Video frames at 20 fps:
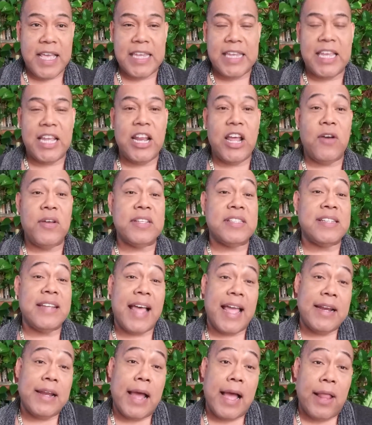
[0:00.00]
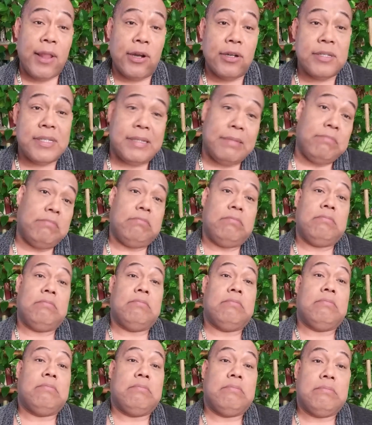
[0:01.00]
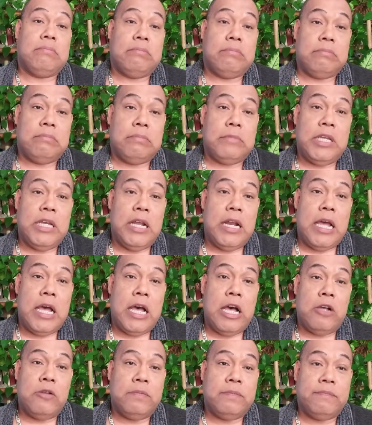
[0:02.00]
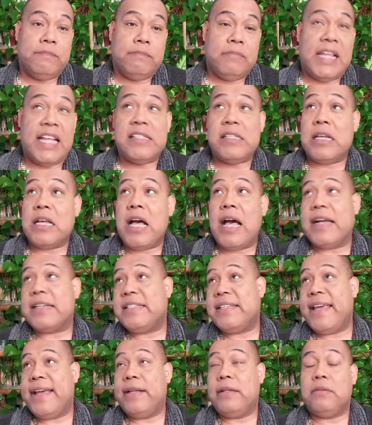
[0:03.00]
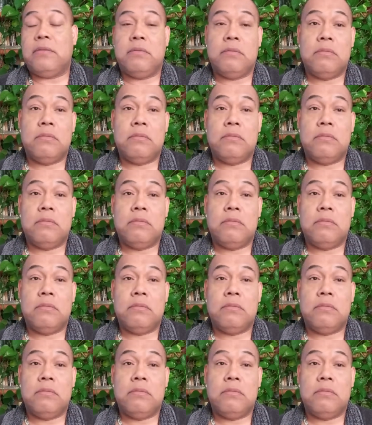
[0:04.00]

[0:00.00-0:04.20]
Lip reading: You know, it's $9. You know, that's a cocktail.